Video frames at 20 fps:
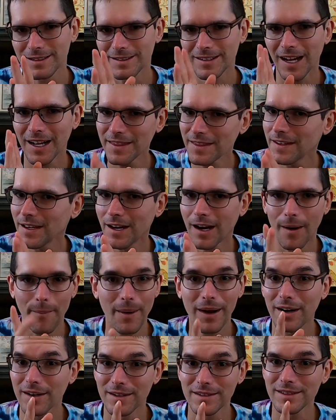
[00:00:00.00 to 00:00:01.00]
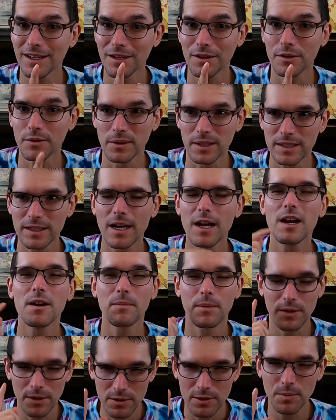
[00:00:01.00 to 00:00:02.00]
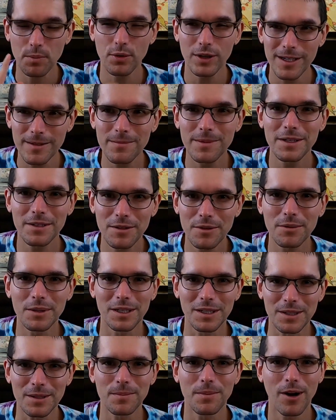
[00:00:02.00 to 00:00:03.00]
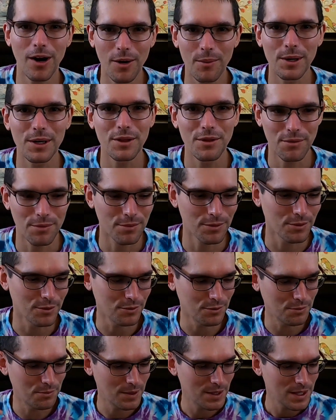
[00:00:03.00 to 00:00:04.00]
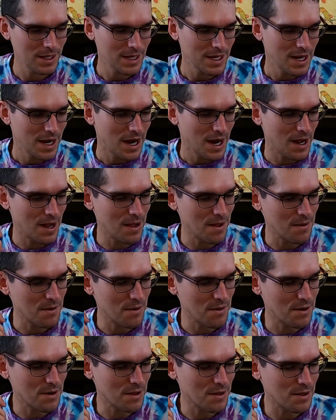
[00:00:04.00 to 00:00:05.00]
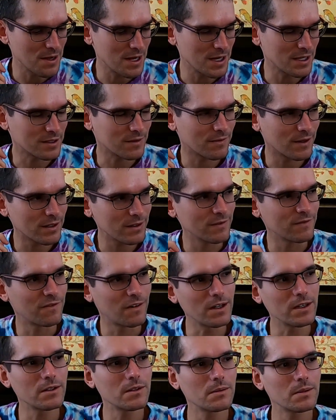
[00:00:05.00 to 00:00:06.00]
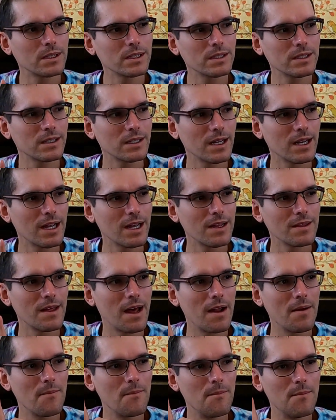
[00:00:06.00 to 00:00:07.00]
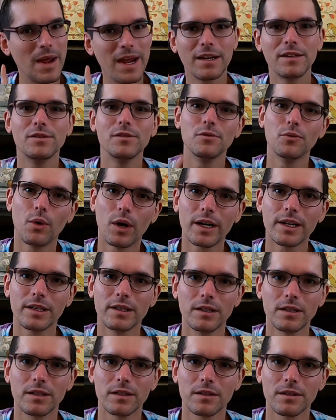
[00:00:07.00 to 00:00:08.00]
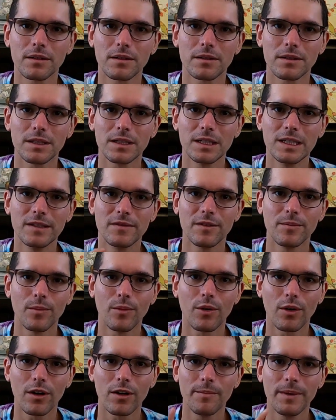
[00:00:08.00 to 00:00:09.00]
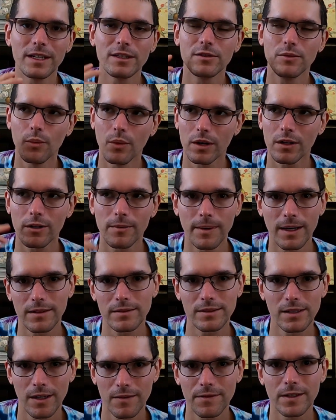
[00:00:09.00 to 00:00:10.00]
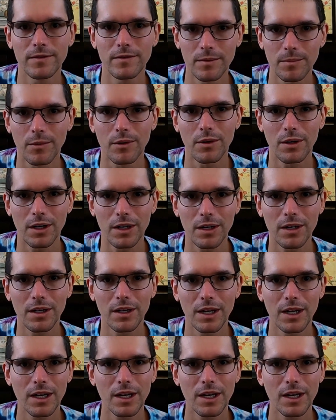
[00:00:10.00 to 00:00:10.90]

Not the end, I'm not going to say the twist, but there's a pretty big twist partway through. And it's a very fun twist that makes you wonder even more. It makes you wonder about stuff even more.